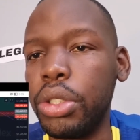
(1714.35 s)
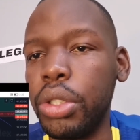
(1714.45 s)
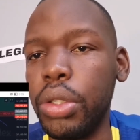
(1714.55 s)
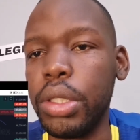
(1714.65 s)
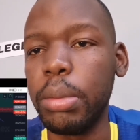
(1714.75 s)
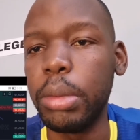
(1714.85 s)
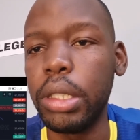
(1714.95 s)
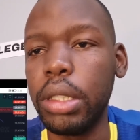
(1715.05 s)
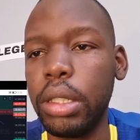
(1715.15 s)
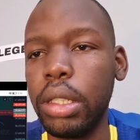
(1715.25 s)
show you
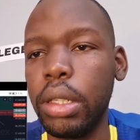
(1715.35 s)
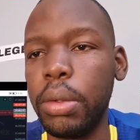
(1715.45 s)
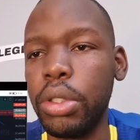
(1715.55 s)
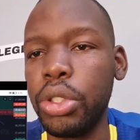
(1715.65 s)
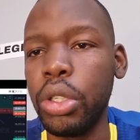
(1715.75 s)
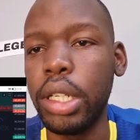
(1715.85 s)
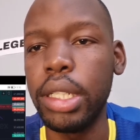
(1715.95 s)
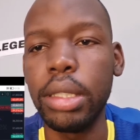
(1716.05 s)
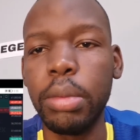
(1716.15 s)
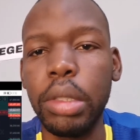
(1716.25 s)
something. I want to show you
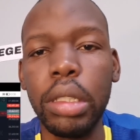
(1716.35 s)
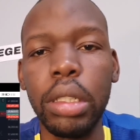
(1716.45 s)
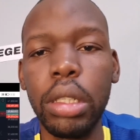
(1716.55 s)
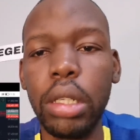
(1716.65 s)
guys something.